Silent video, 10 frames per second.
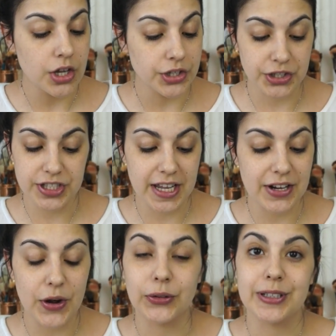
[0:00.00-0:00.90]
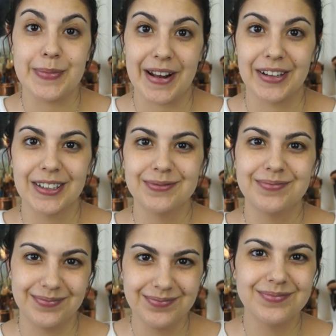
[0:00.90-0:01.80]
your skin only better,
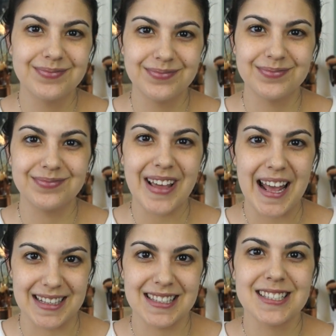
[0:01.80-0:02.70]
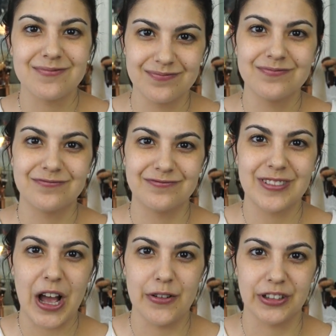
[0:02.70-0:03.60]
hence
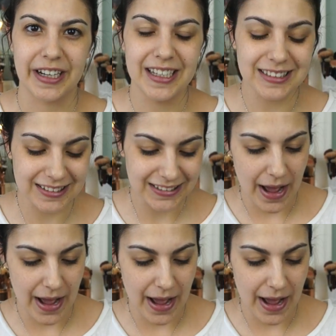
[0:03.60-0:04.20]
covering it.